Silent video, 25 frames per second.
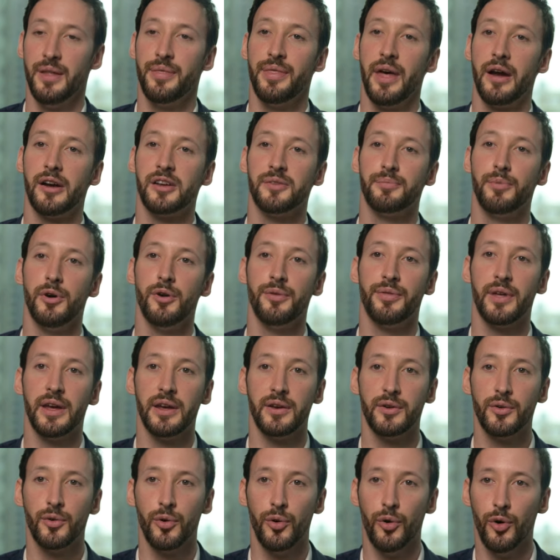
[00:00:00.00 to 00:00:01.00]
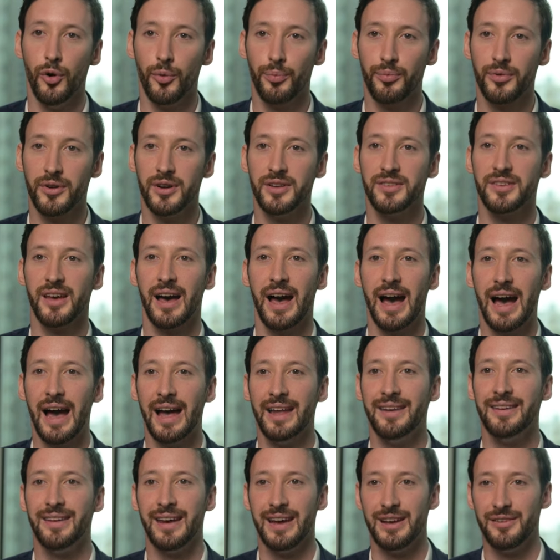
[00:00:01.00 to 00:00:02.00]
There is both a corporate
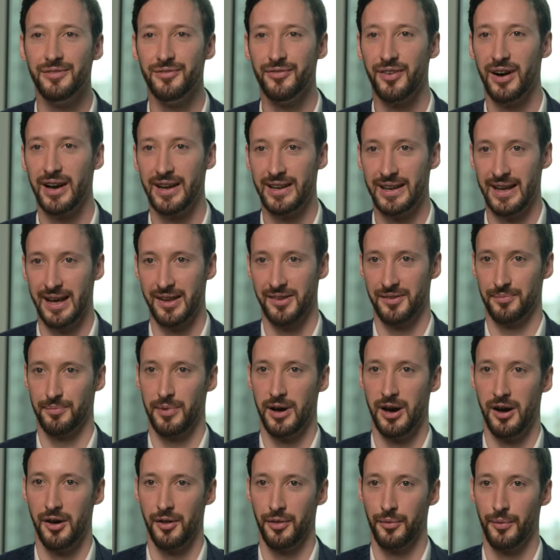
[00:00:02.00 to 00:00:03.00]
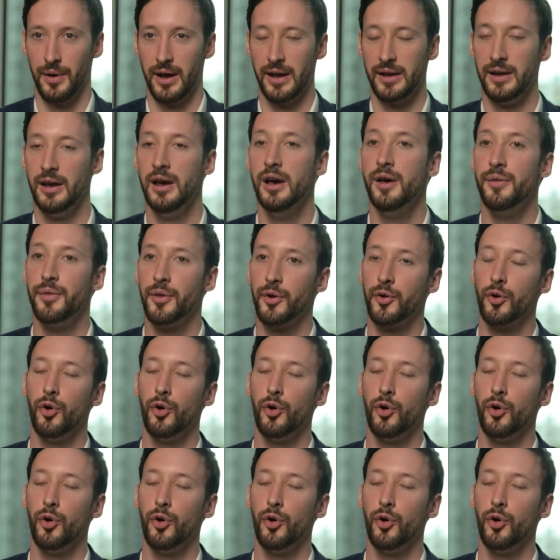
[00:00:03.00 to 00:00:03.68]
and a finance pathway. The